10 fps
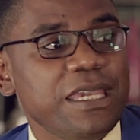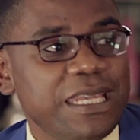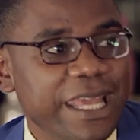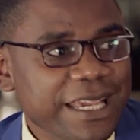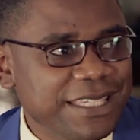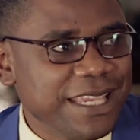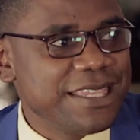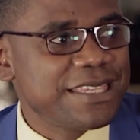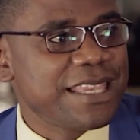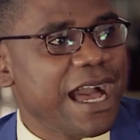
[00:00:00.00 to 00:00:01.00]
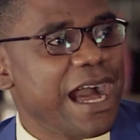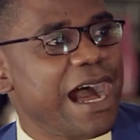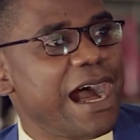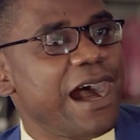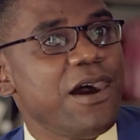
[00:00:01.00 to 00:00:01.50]
elections
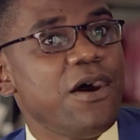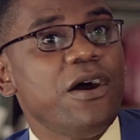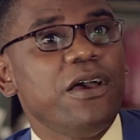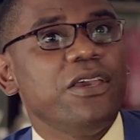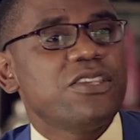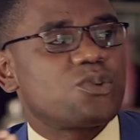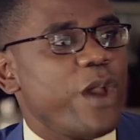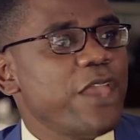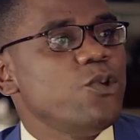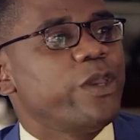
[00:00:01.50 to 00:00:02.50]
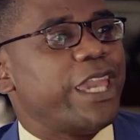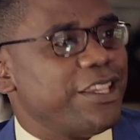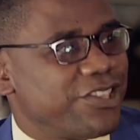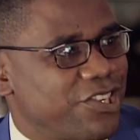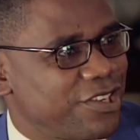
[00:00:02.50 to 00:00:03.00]
it's where you
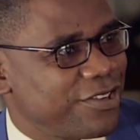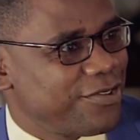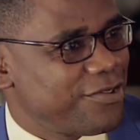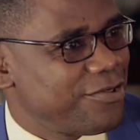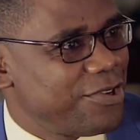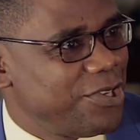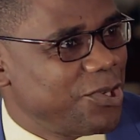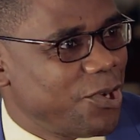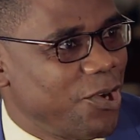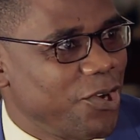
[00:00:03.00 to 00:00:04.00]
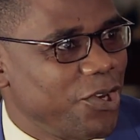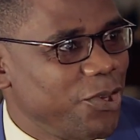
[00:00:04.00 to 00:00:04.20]
gauge, you know.